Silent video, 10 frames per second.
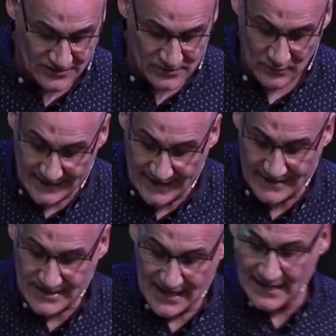We need
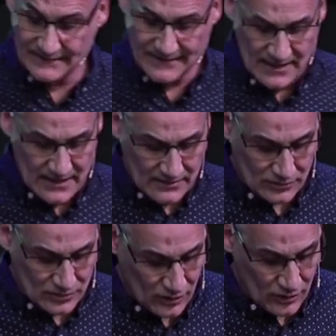to have
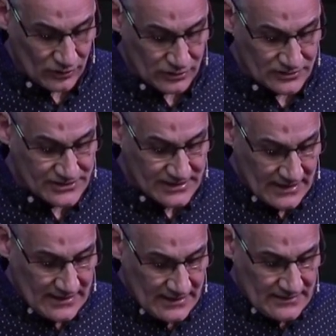goals
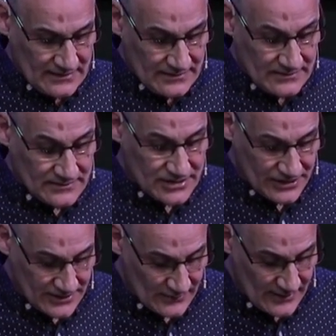to
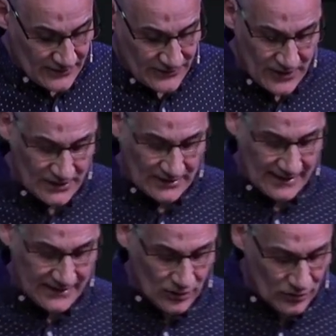do that. Thirdly,
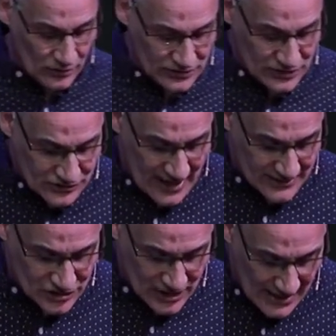goals
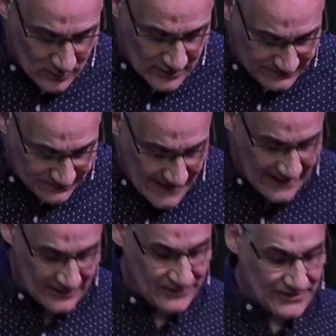stretch our
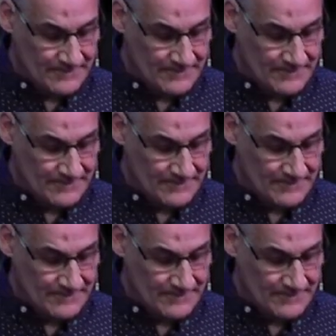faith.